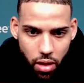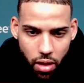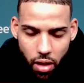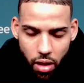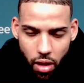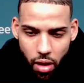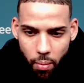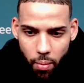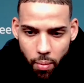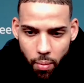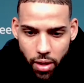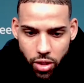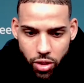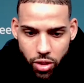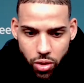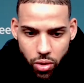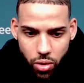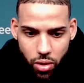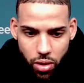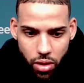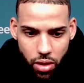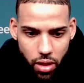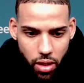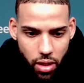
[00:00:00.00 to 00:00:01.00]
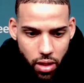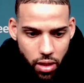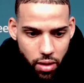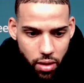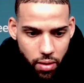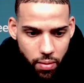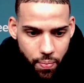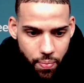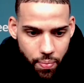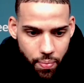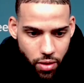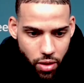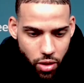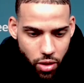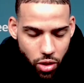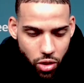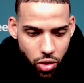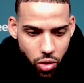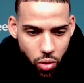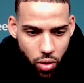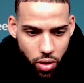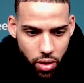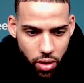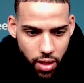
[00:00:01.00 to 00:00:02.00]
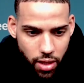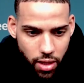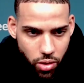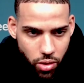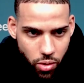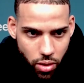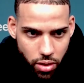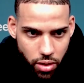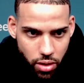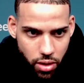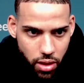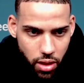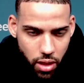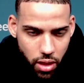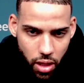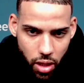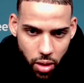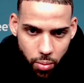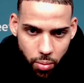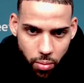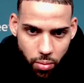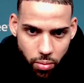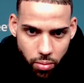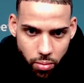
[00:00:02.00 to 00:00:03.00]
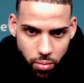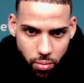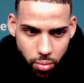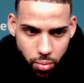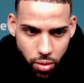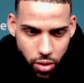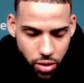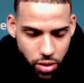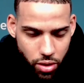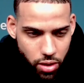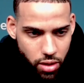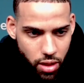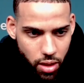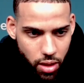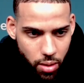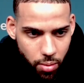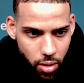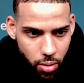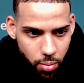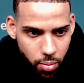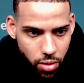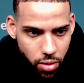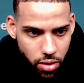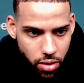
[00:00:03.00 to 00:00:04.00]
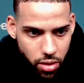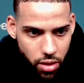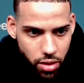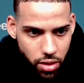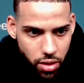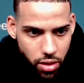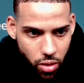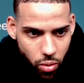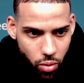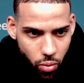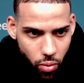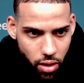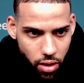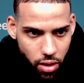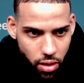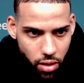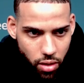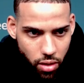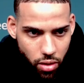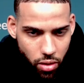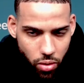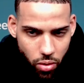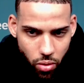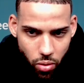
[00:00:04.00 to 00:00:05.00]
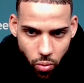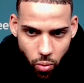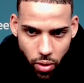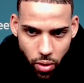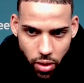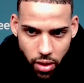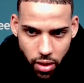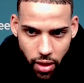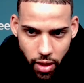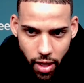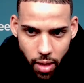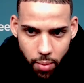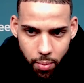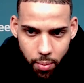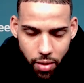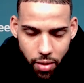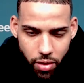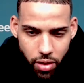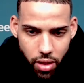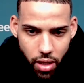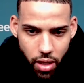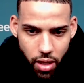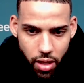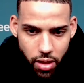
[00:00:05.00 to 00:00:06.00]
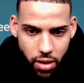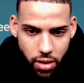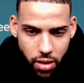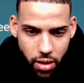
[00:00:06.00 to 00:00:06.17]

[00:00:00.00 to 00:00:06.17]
and make sure that you're doing that to a T to help put your team in a position to win the game every night.